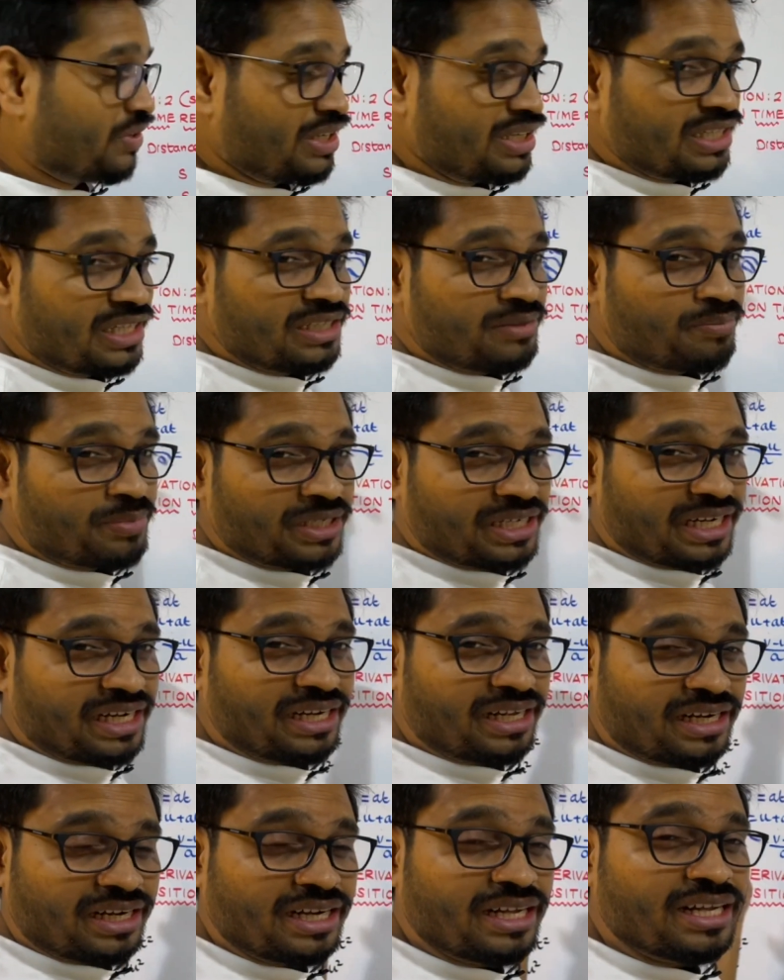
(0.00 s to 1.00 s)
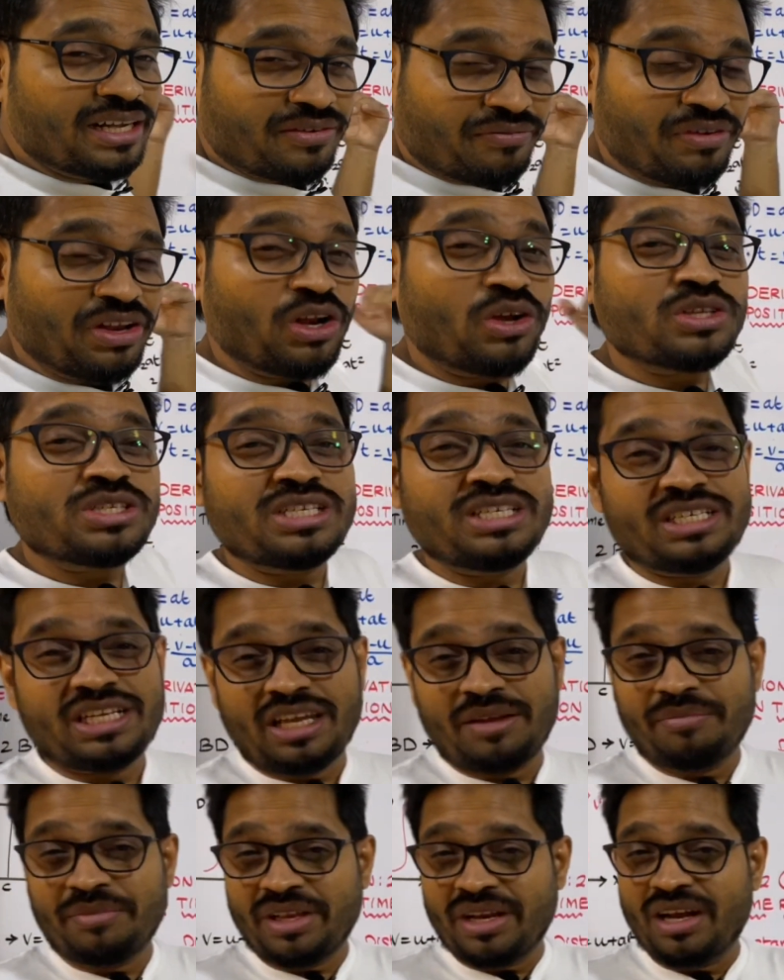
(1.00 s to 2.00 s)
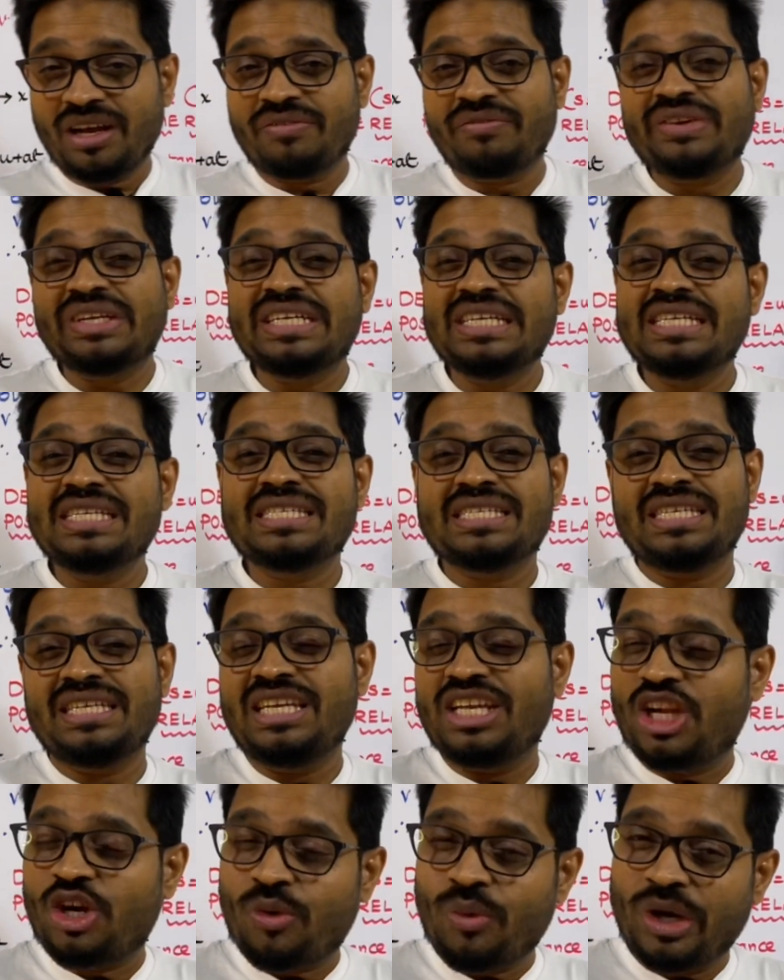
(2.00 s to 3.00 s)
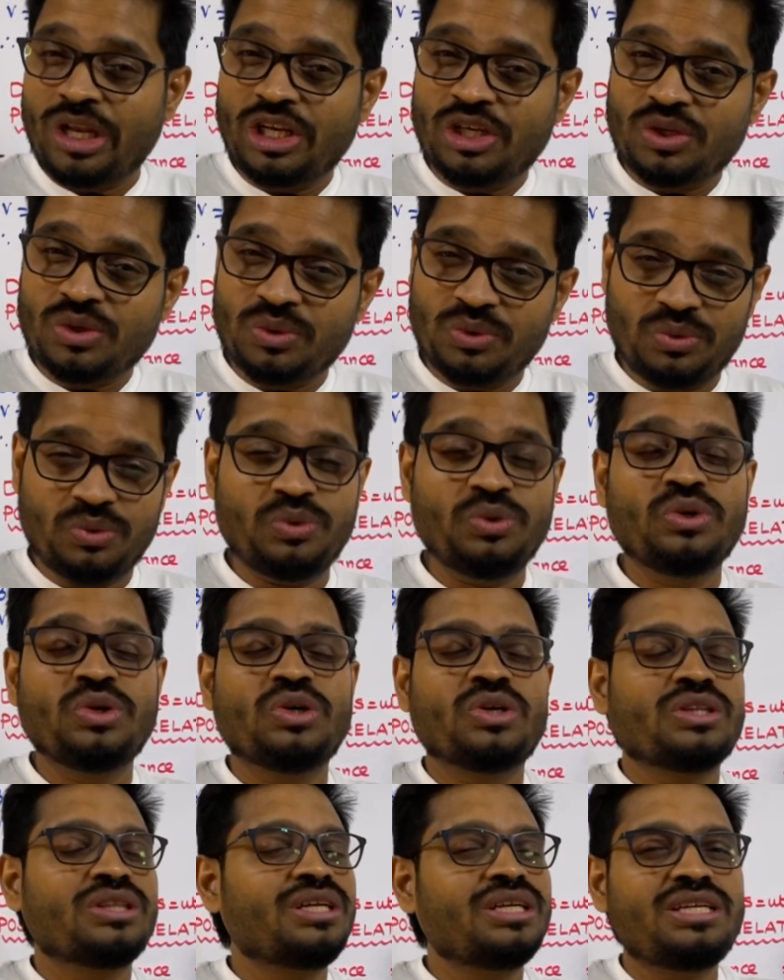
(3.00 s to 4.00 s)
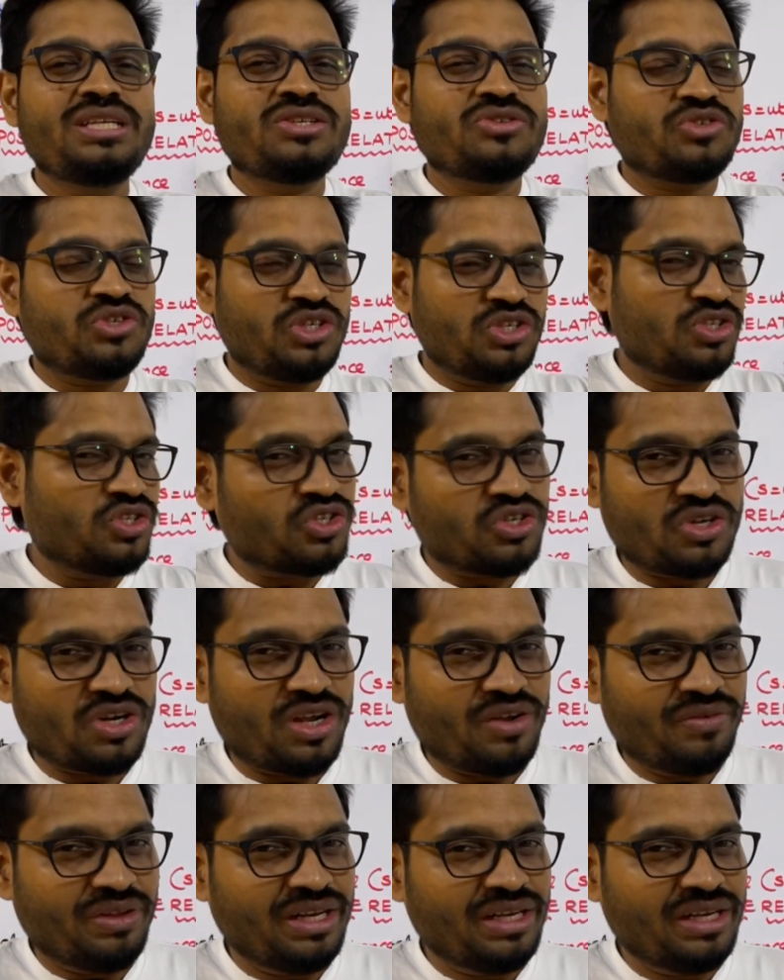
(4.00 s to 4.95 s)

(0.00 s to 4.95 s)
that particular velocity time graph, is equal to the distance traveled.